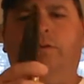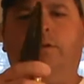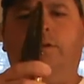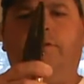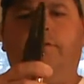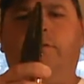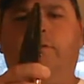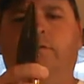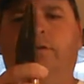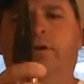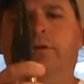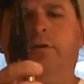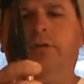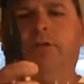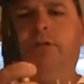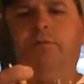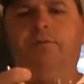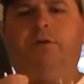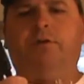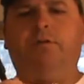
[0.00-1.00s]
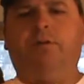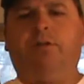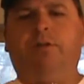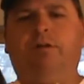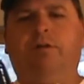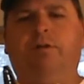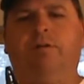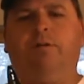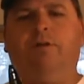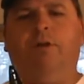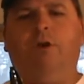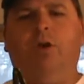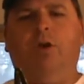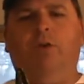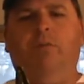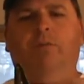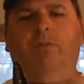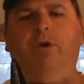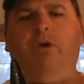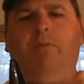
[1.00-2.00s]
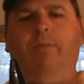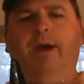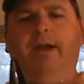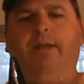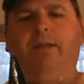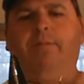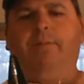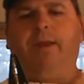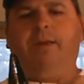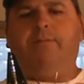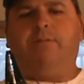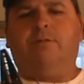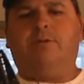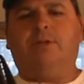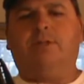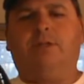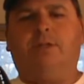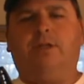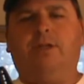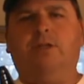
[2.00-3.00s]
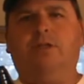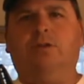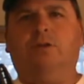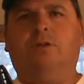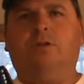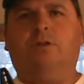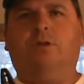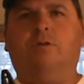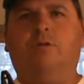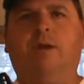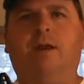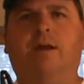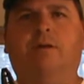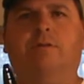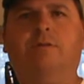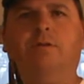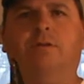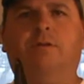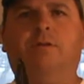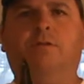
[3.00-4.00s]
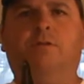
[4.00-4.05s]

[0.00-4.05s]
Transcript: The wires exposed here. Peel back the paper insulation on the ground,